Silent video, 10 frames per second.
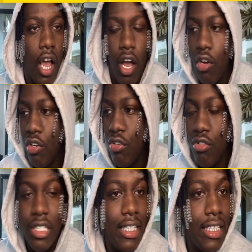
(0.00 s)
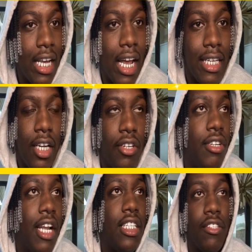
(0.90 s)
I don't do TikToks. I don't
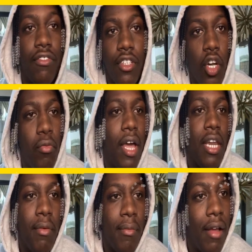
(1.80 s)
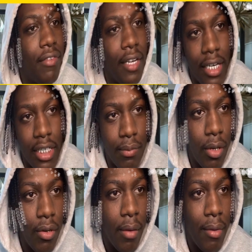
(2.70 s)
do that for nobody but my fans, bro.
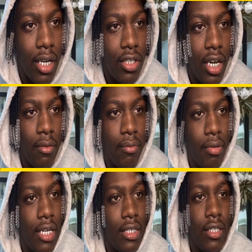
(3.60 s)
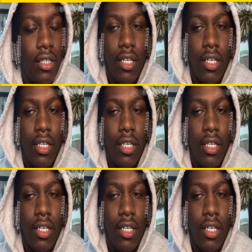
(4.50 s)
I'm not trying to impress.